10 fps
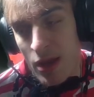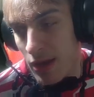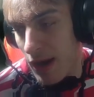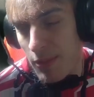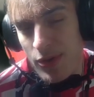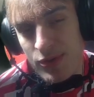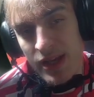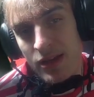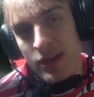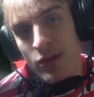Yeah, I remember there was
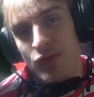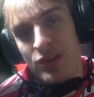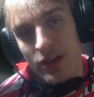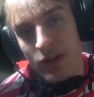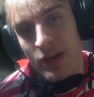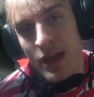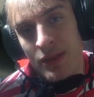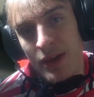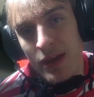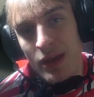like a huge theory,
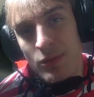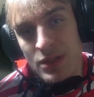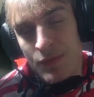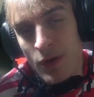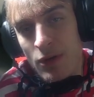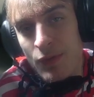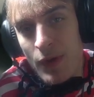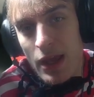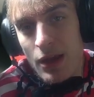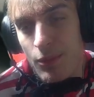and like it was confirmed
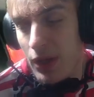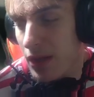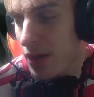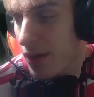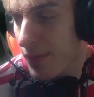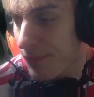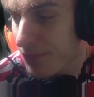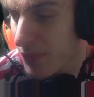fake, but um,